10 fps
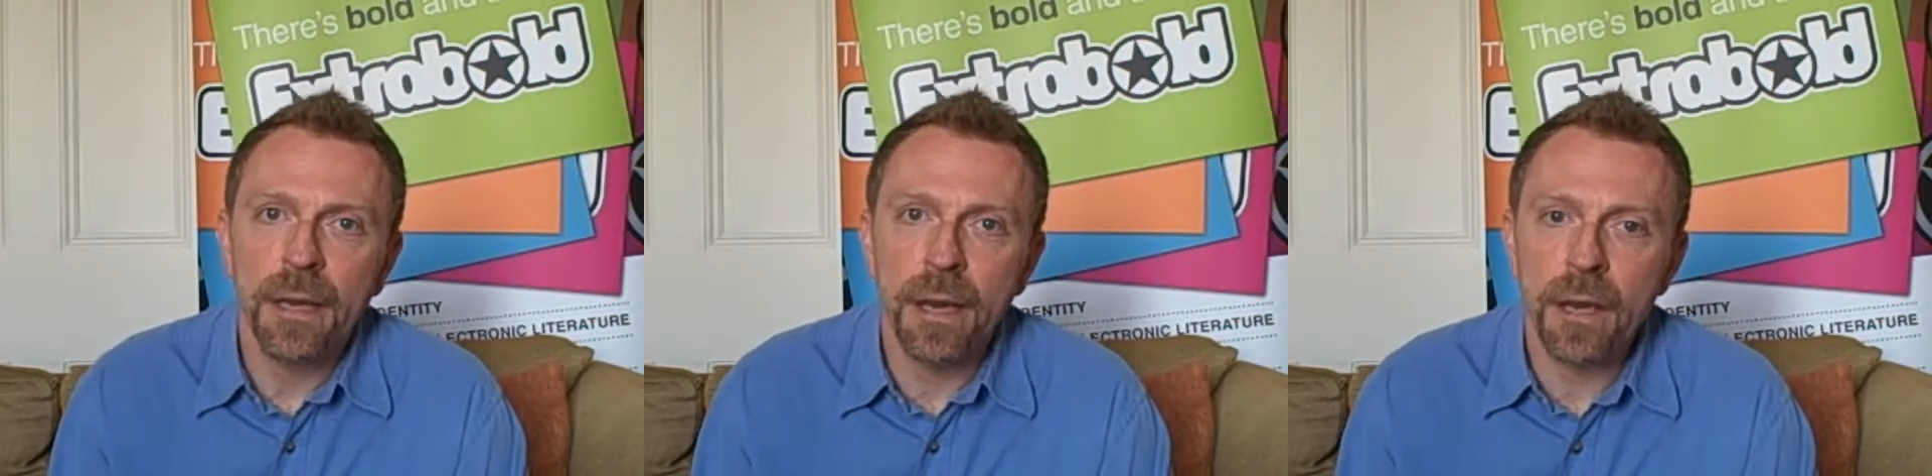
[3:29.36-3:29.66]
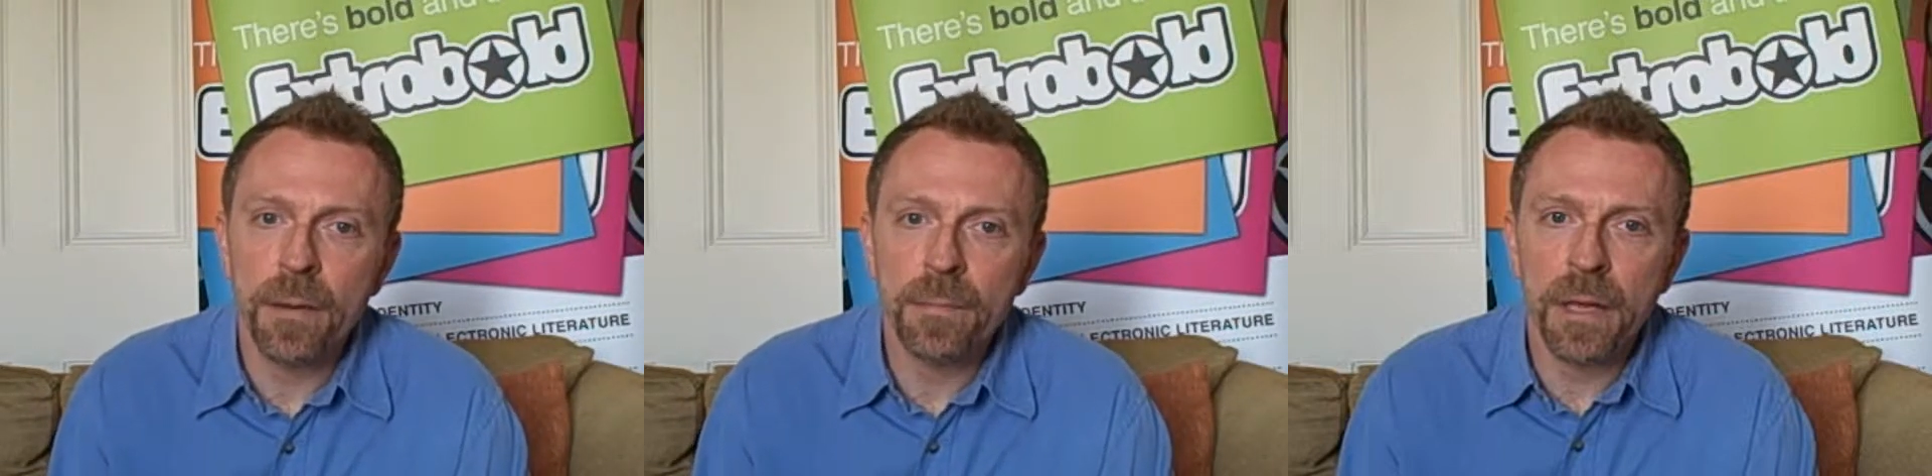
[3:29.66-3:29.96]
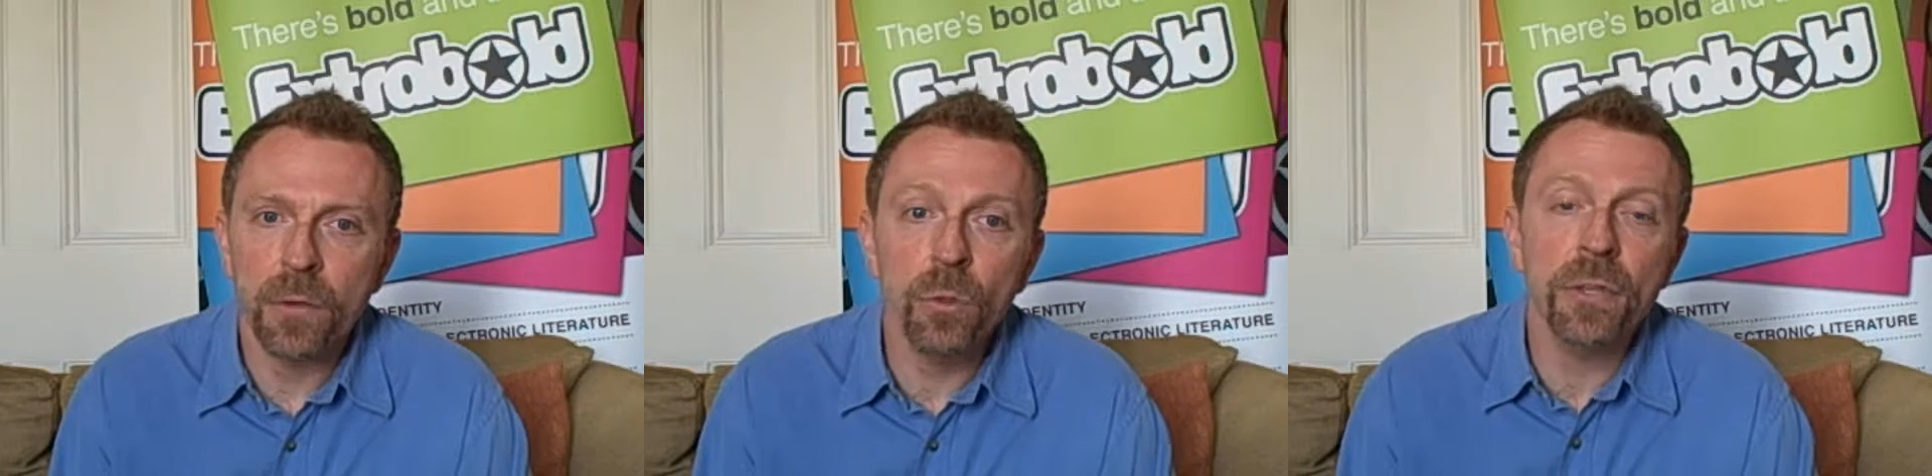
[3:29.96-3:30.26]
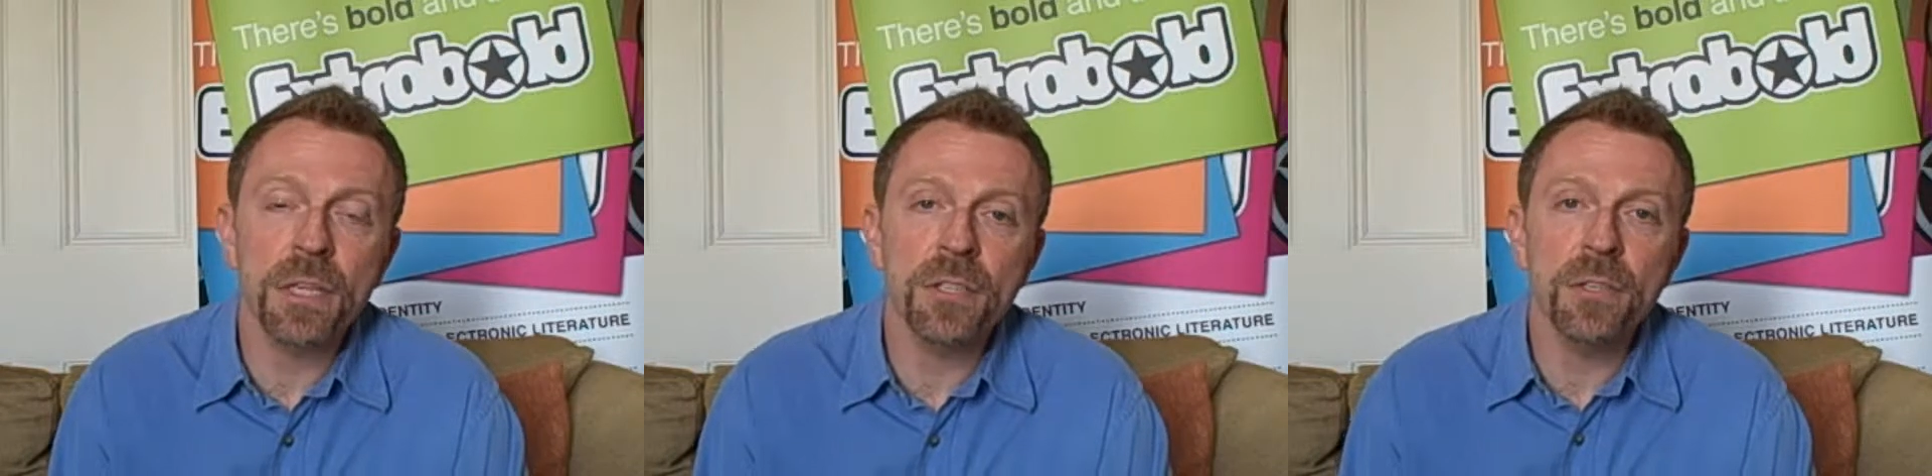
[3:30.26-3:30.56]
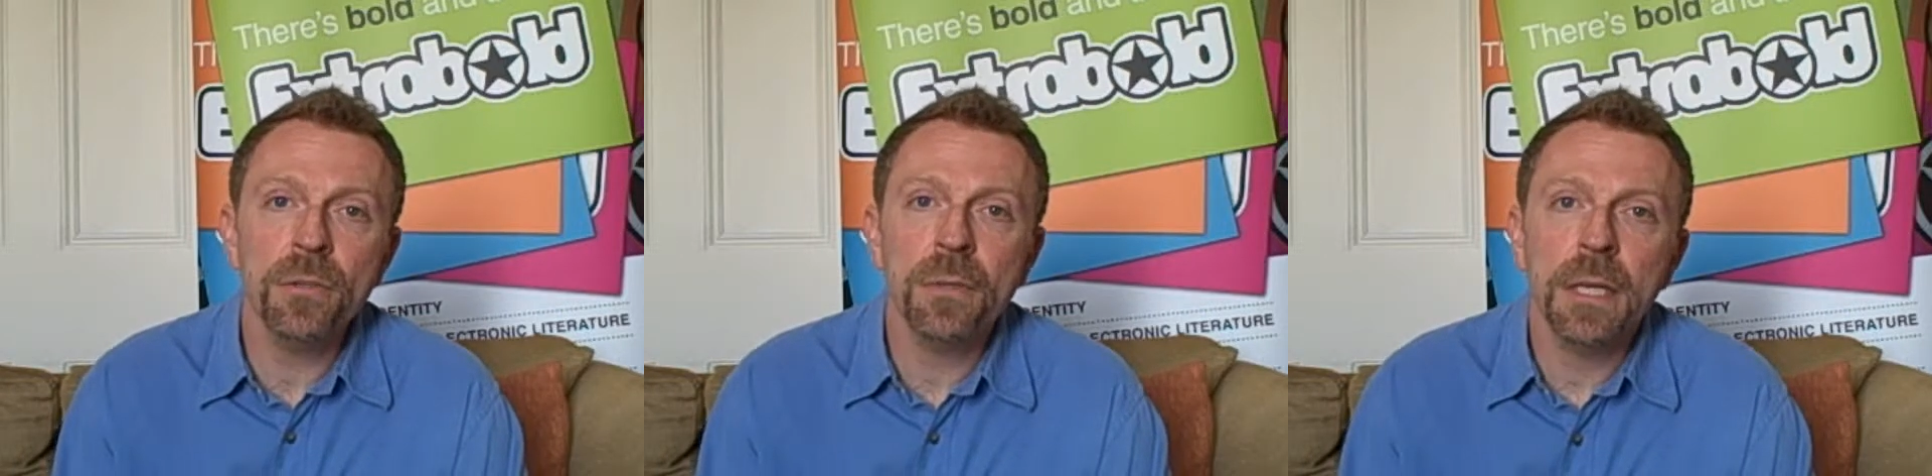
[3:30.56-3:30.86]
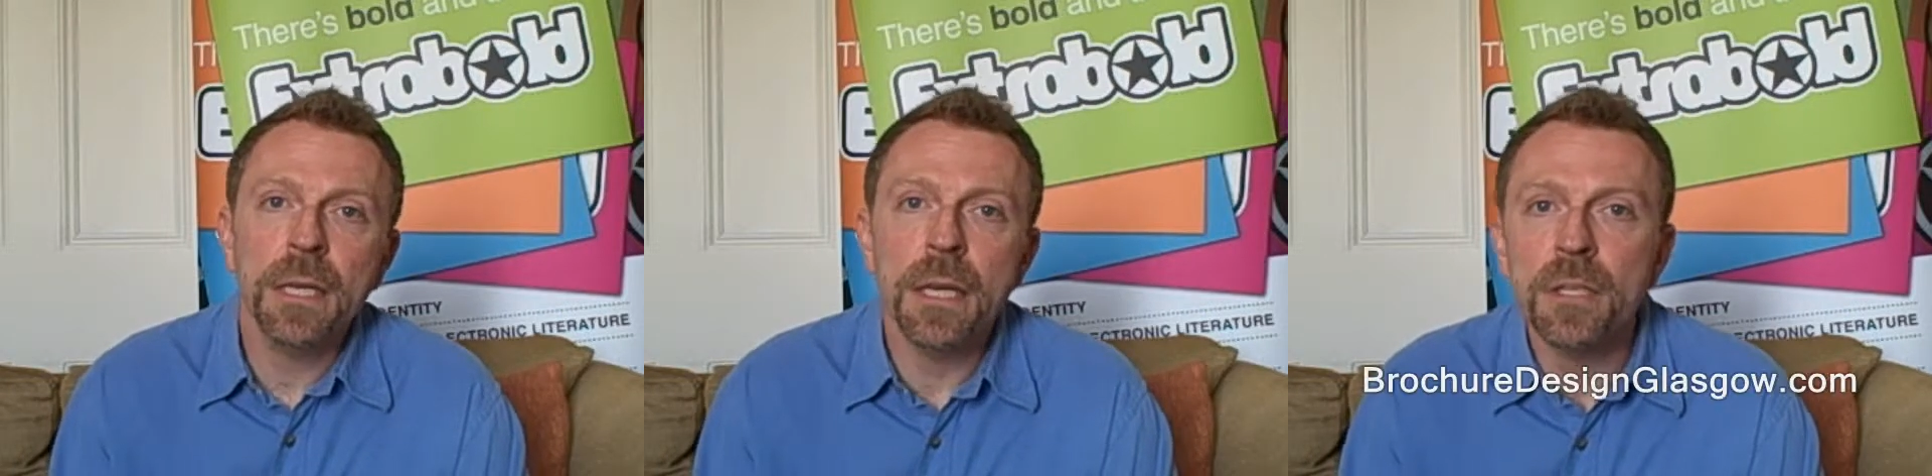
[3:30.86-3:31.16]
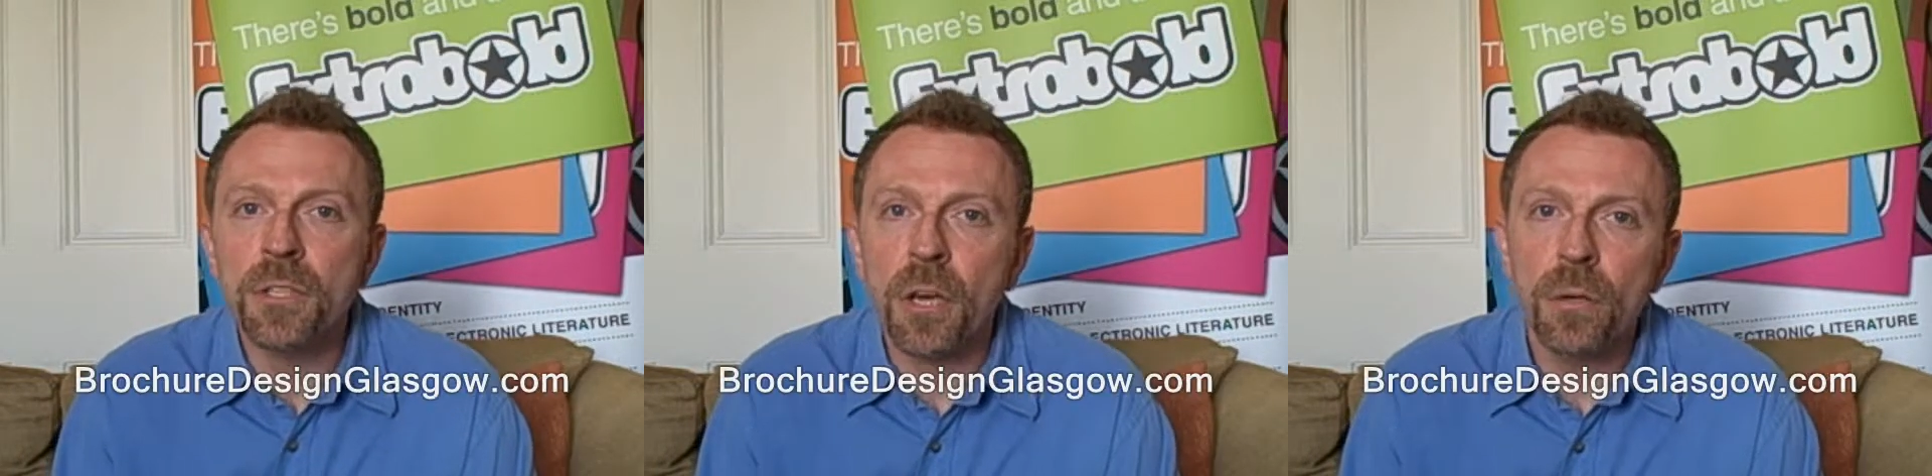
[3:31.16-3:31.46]
then all you need to do
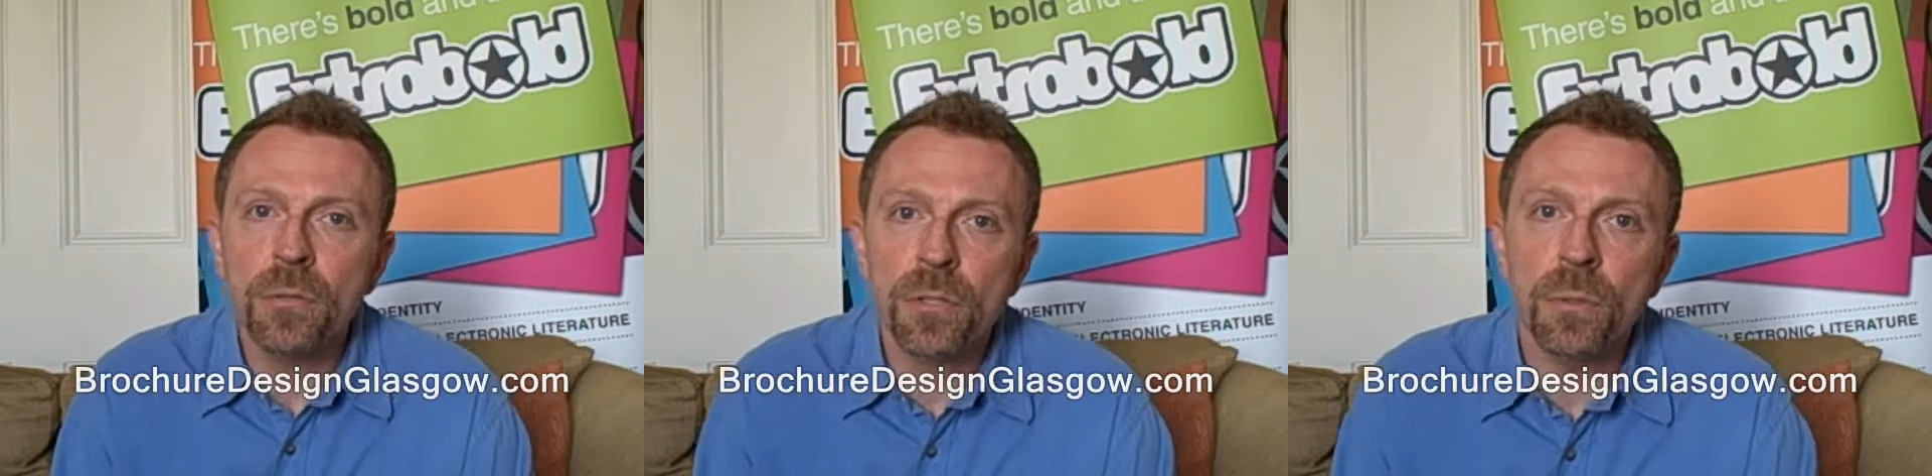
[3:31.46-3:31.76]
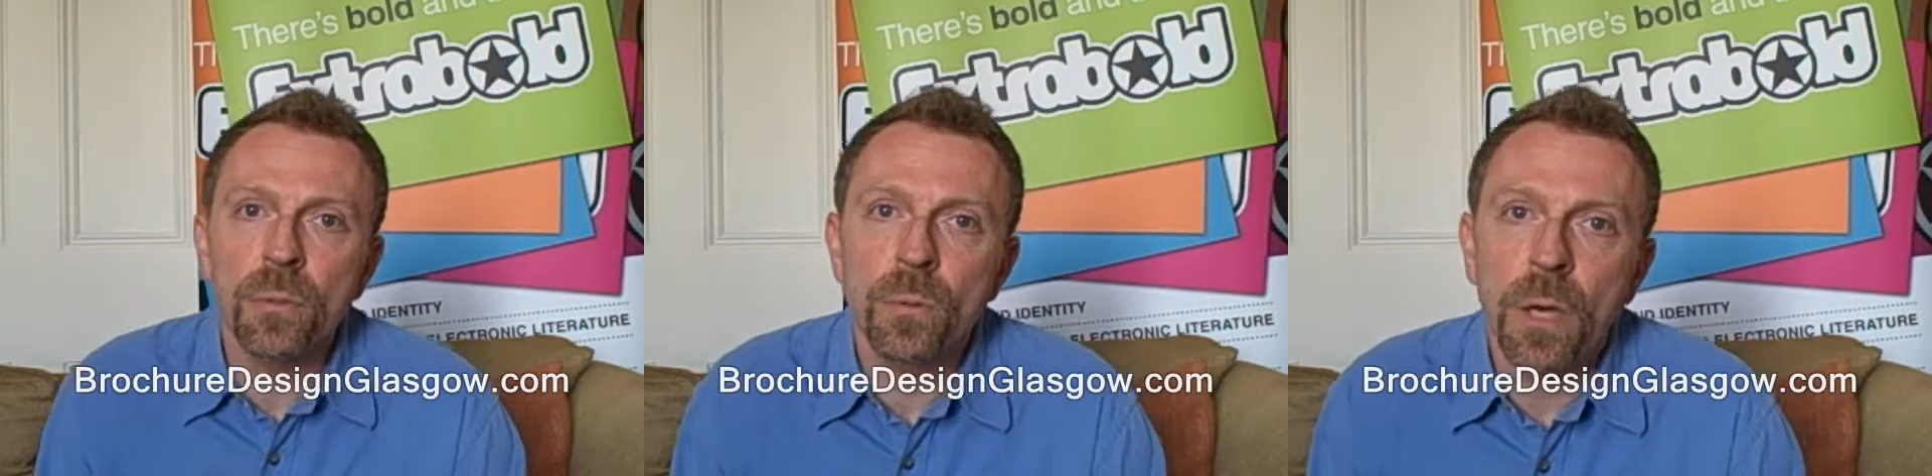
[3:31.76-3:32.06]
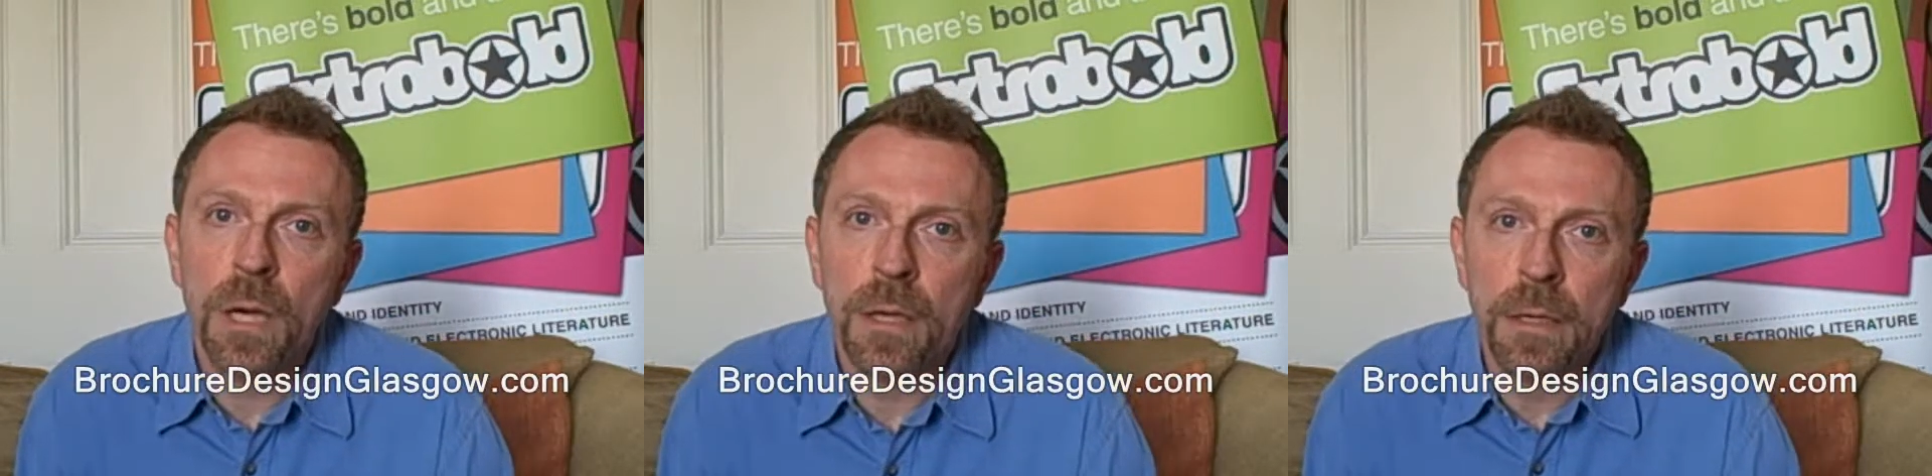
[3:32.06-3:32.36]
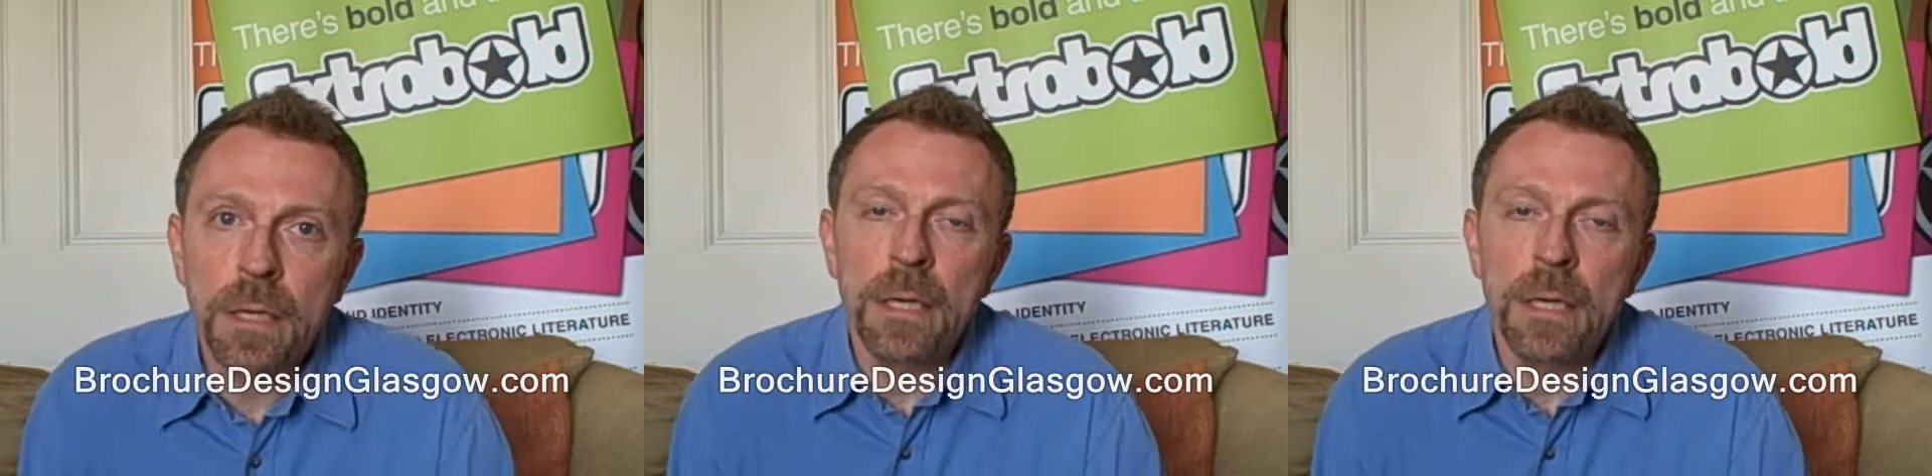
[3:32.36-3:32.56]
is go to